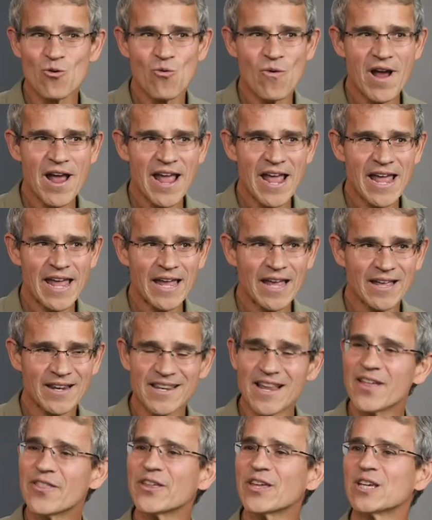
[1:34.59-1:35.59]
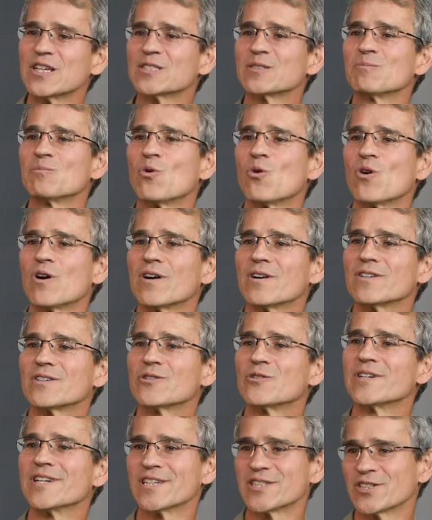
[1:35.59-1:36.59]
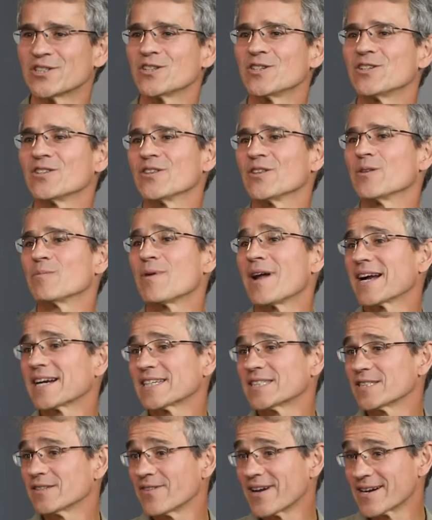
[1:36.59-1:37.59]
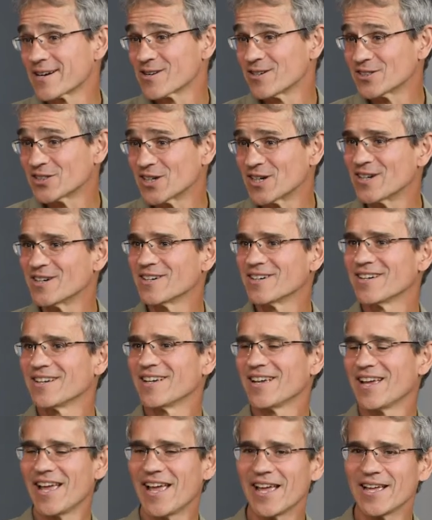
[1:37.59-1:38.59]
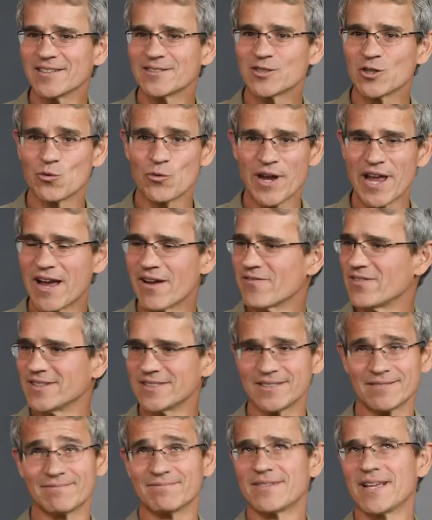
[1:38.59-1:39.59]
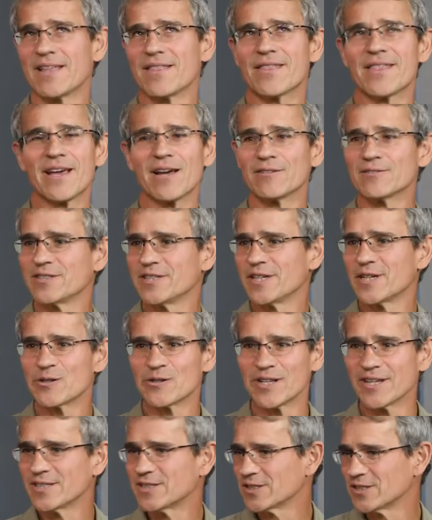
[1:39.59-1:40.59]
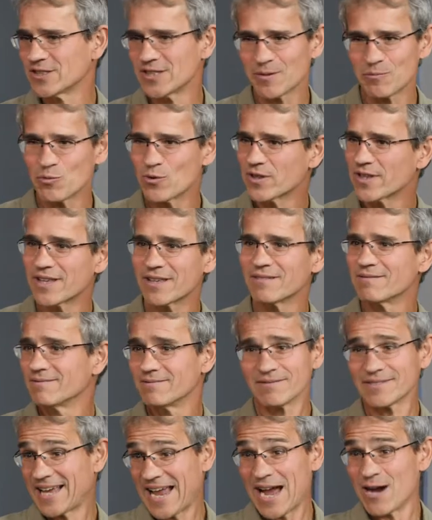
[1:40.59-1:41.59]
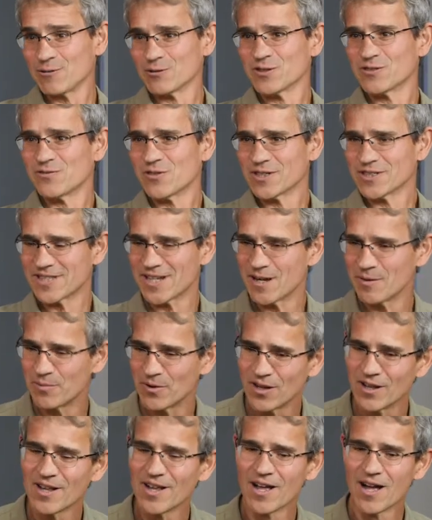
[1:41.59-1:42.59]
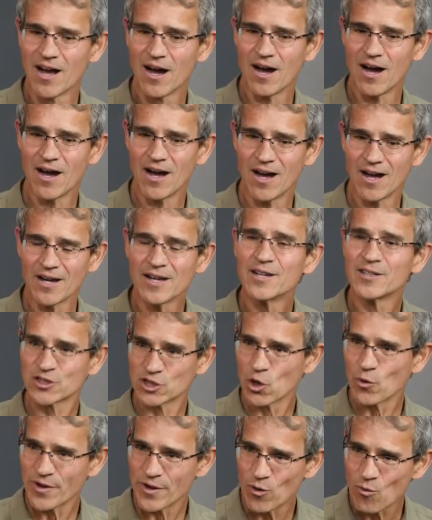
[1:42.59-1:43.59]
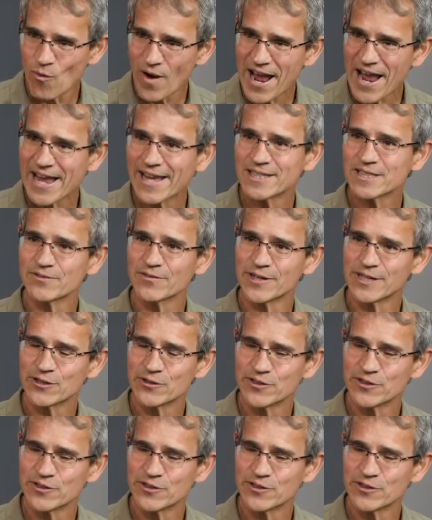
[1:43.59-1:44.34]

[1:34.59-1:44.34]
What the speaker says: a way, nothing is more traditional than the practice of agriculture. And so we have this 10,000-year relationship with cows, for example. So in a way, it's very